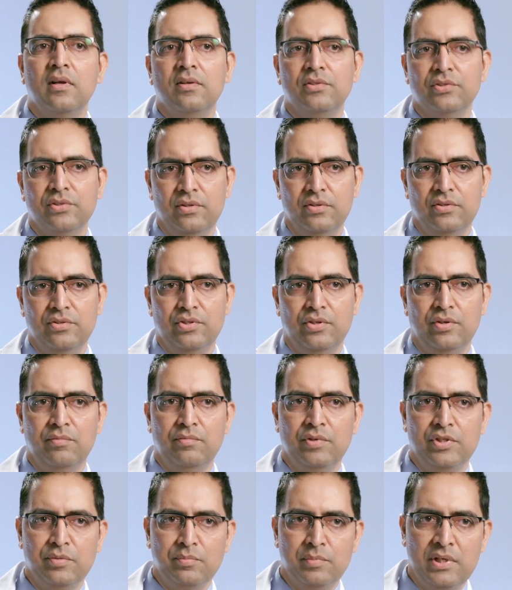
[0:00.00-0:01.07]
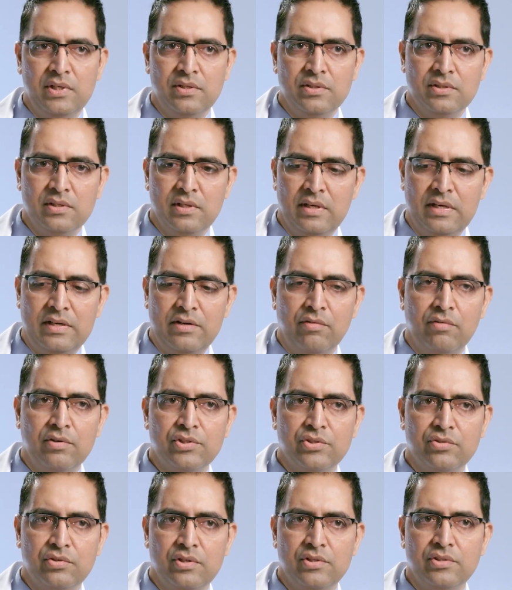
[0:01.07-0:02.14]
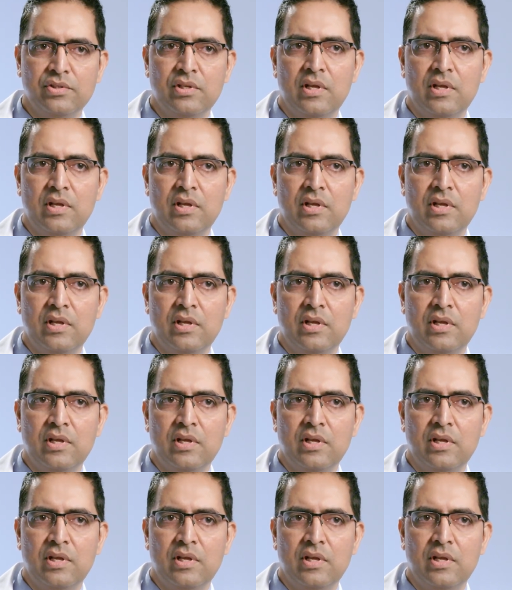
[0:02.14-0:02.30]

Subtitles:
surgery, which means it restricts